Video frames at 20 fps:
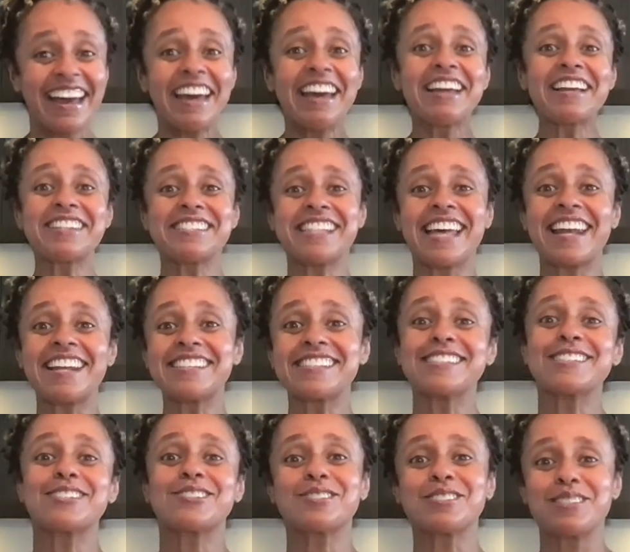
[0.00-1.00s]
Because that is
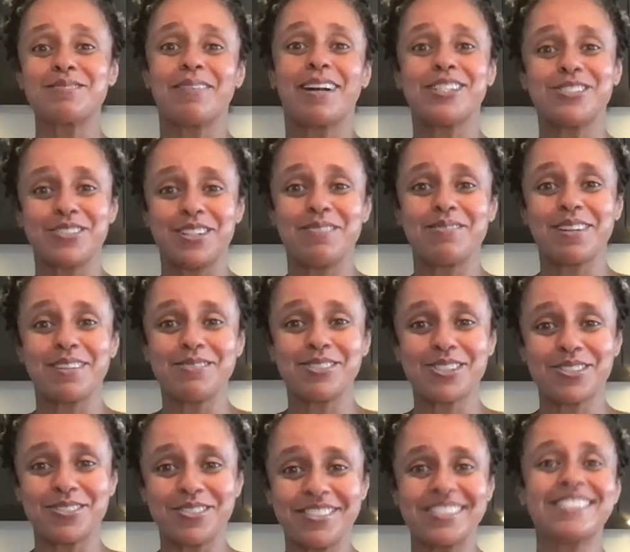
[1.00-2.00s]
literally my dream come
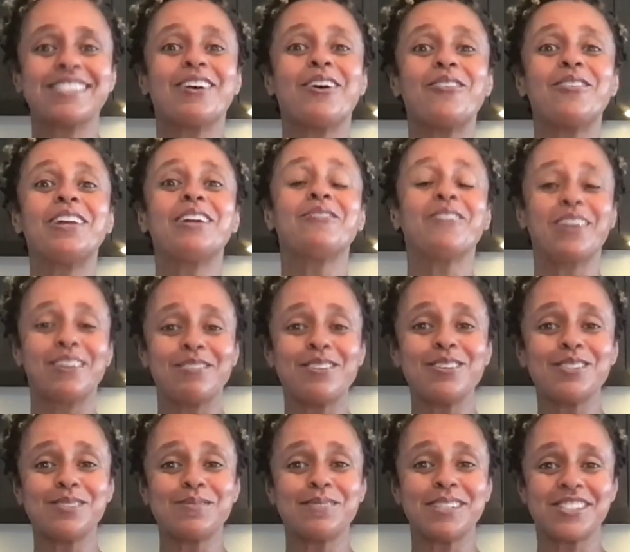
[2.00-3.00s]
true, is owning one of those
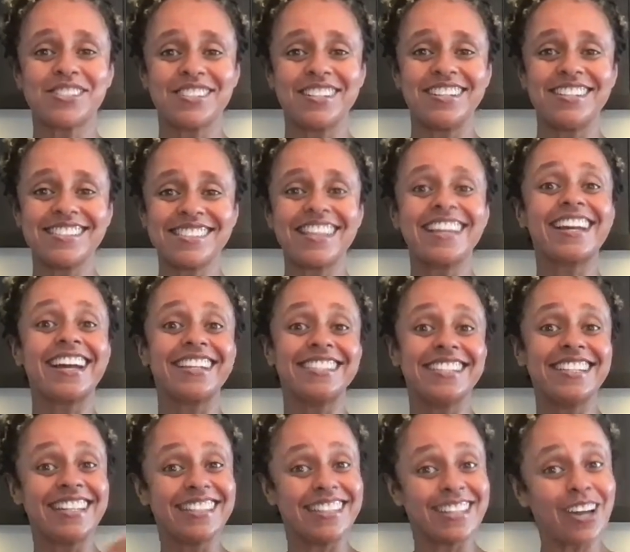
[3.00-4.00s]
machines like I did
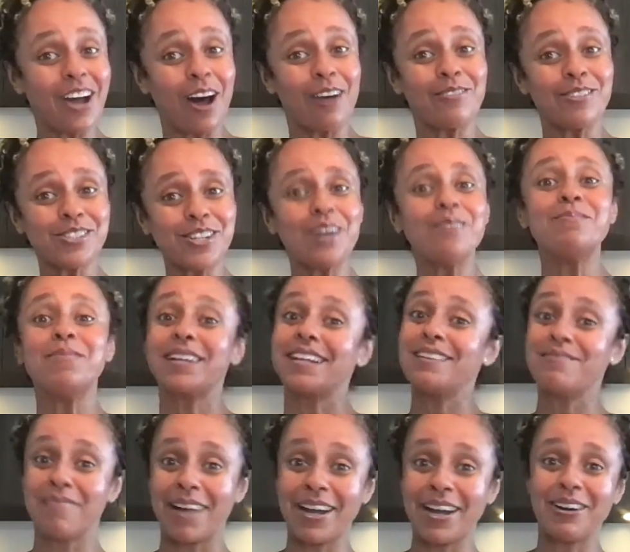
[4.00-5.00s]
at the coffee shop, but in
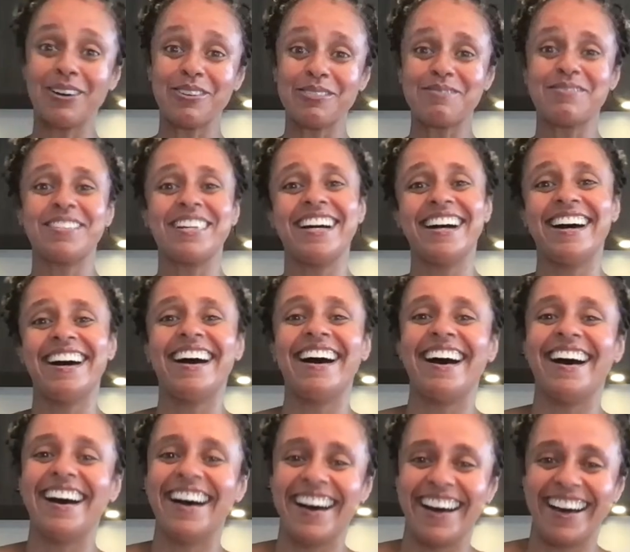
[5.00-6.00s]
my home.
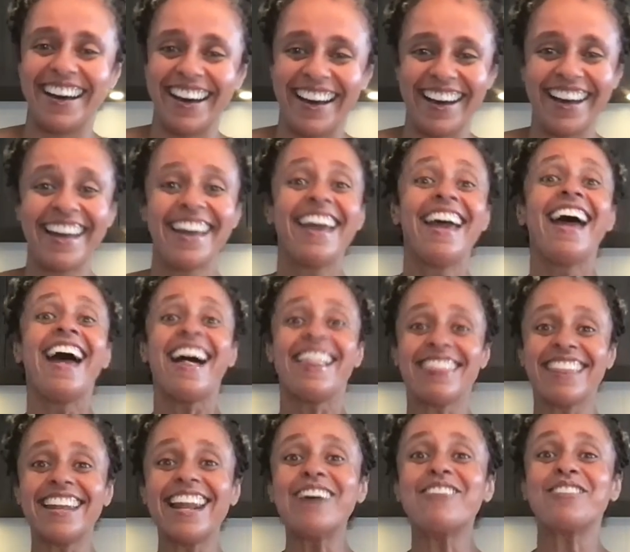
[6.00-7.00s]
And
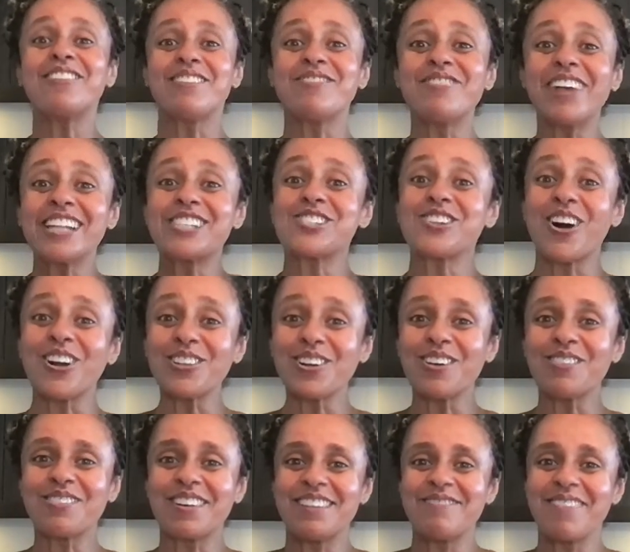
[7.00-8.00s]
then I would invite you all
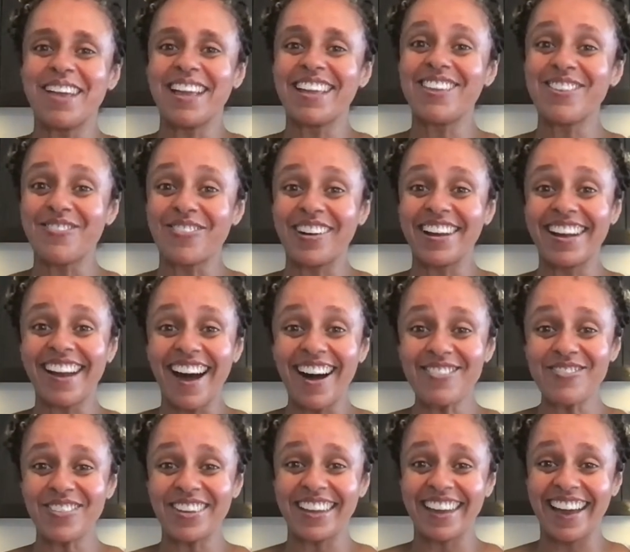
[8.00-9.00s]
over and make you free
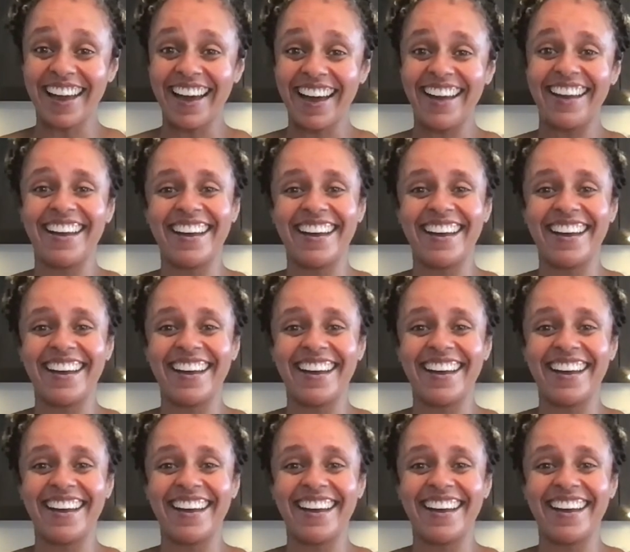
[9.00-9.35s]
coffee, yeah?